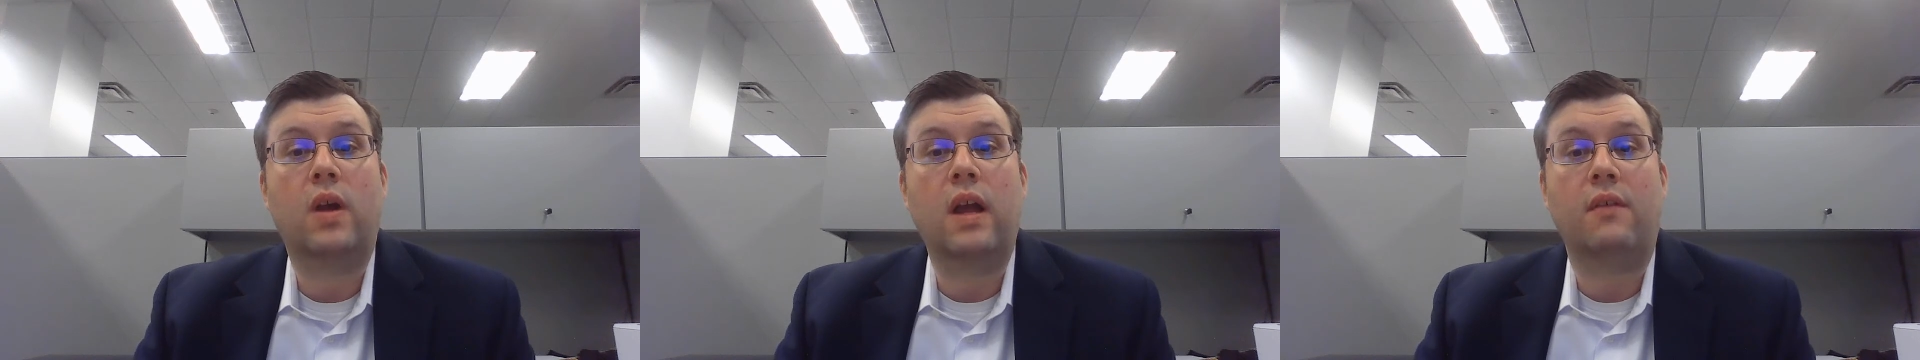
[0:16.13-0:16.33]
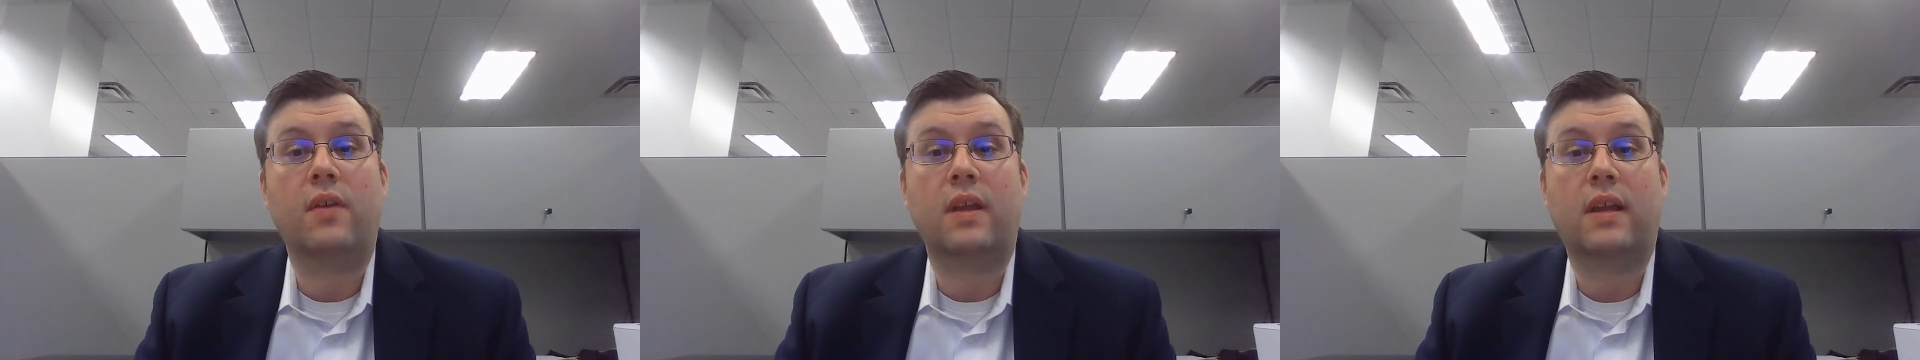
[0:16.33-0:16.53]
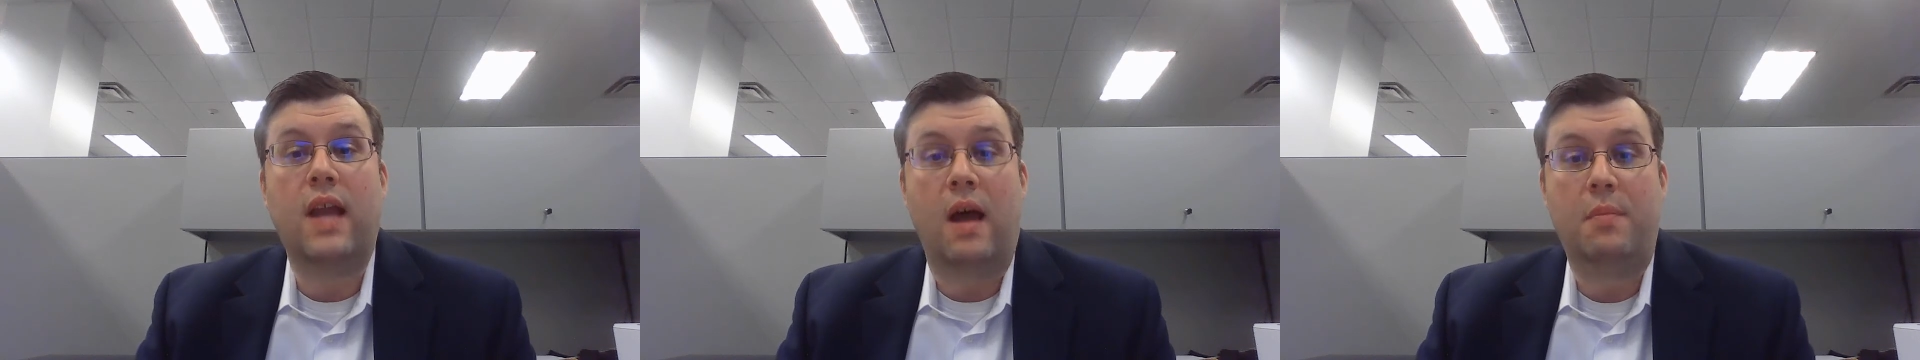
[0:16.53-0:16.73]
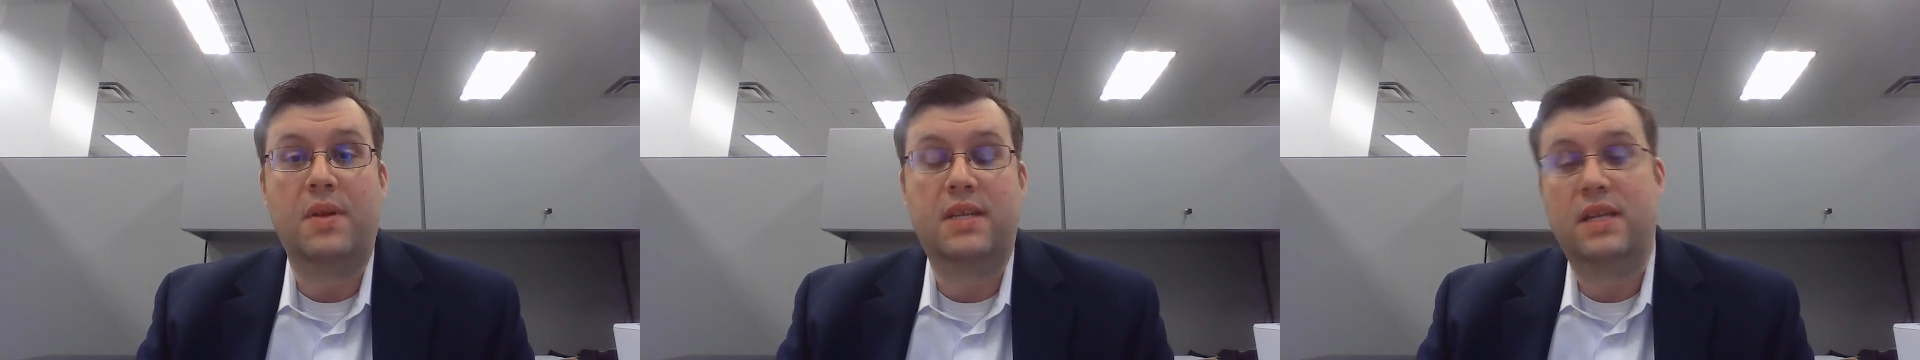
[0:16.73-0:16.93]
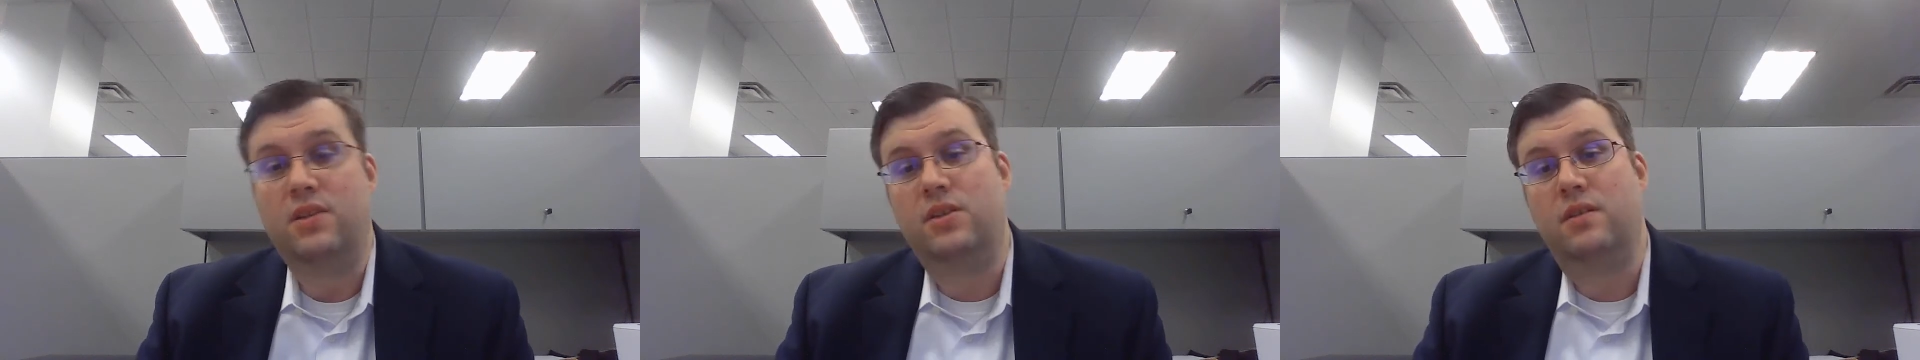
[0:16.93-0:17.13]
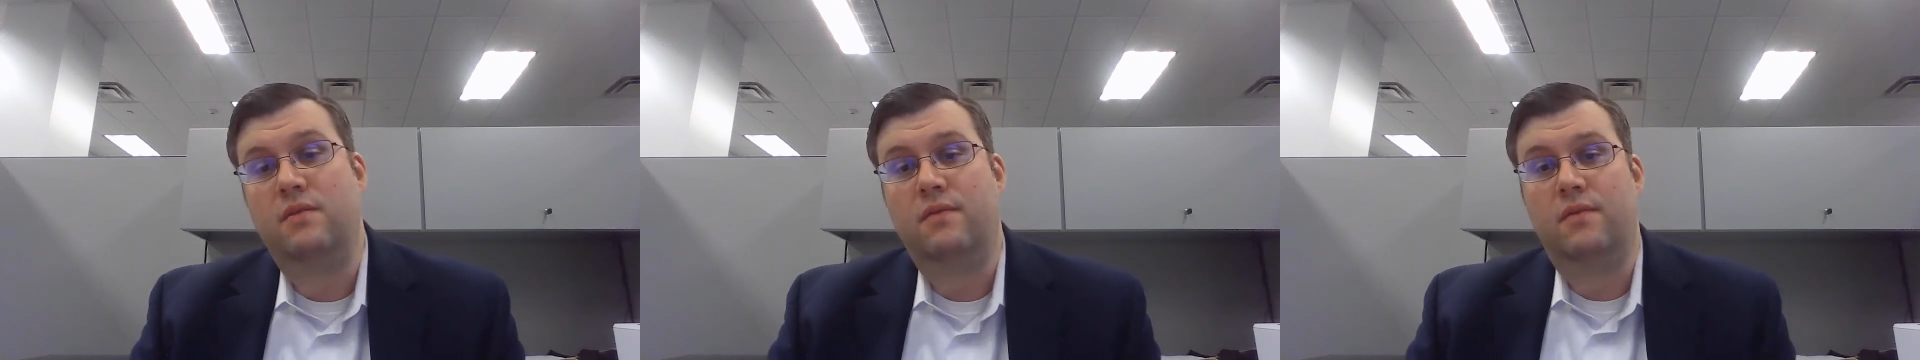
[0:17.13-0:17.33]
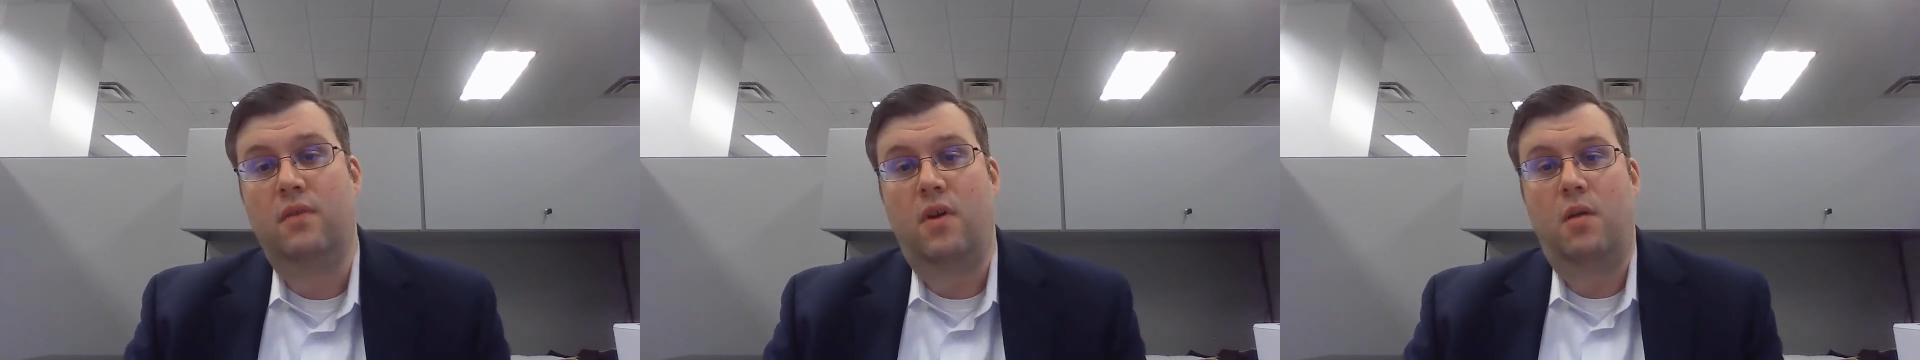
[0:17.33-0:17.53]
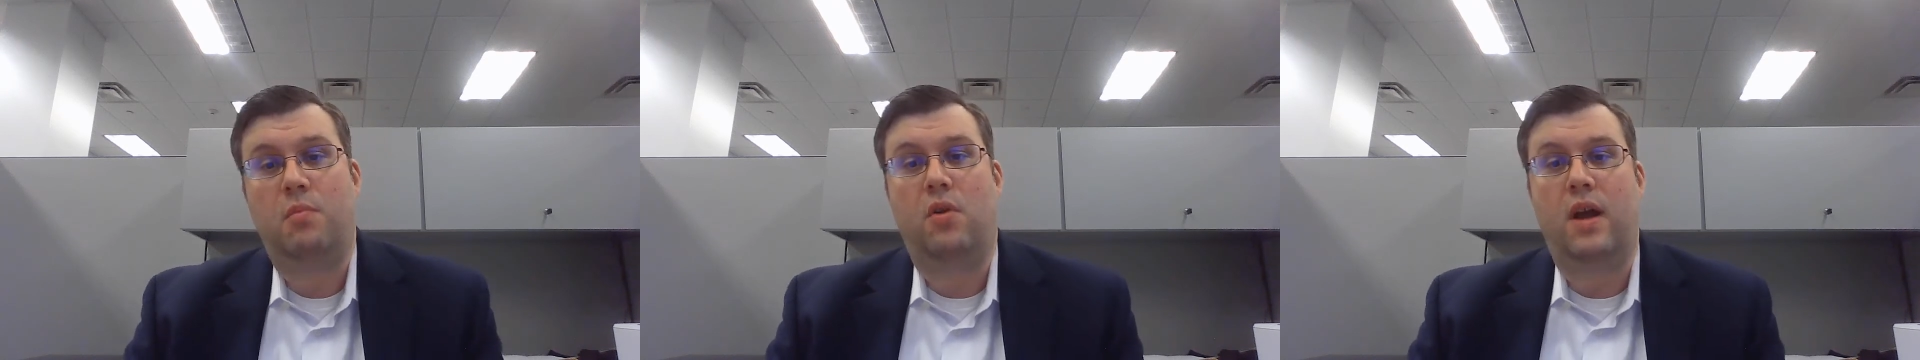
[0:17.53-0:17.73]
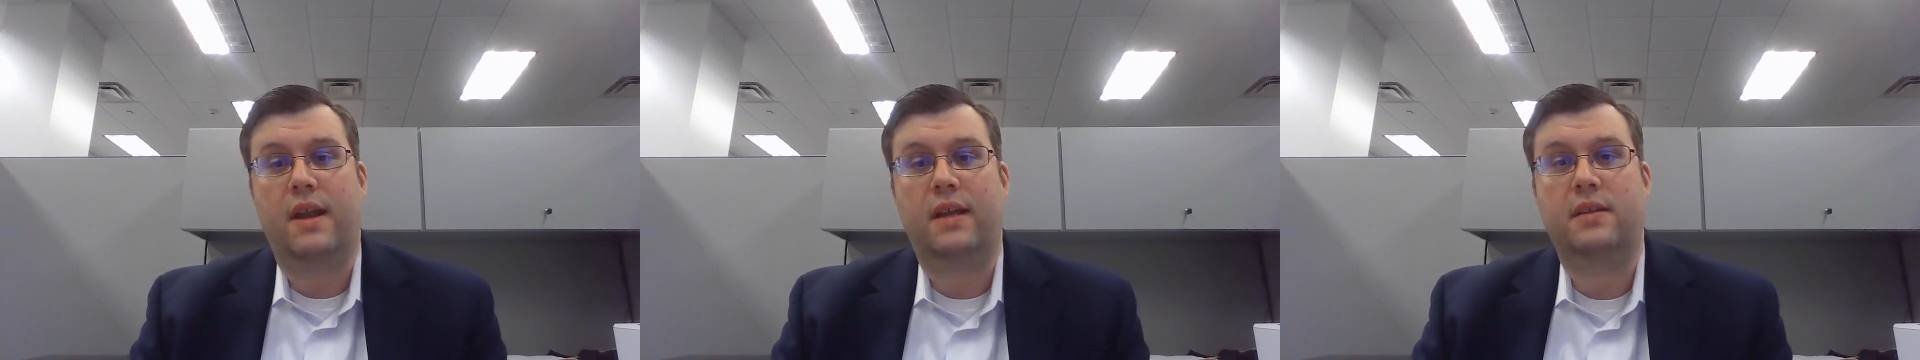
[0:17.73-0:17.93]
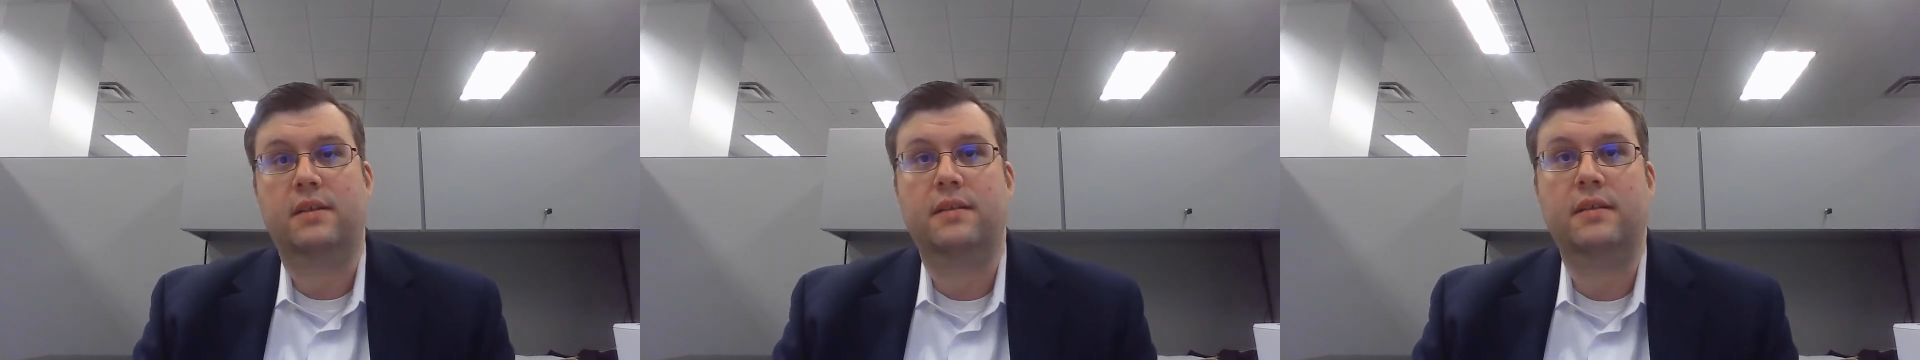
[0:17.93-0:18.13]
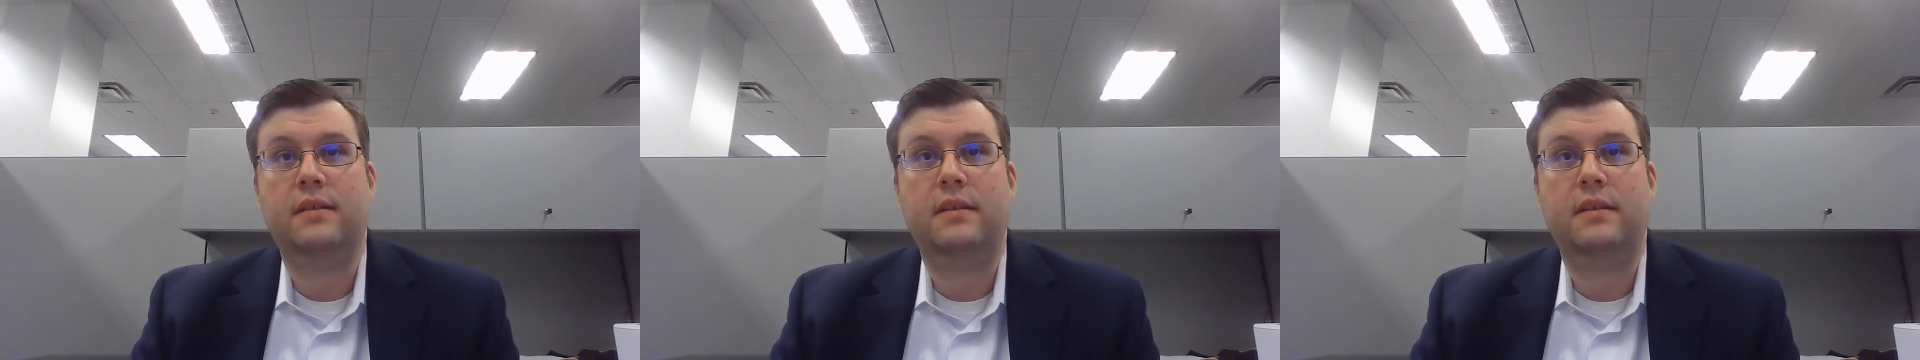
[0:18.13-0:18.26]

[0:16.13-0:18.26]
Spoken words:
cover the competition for our product.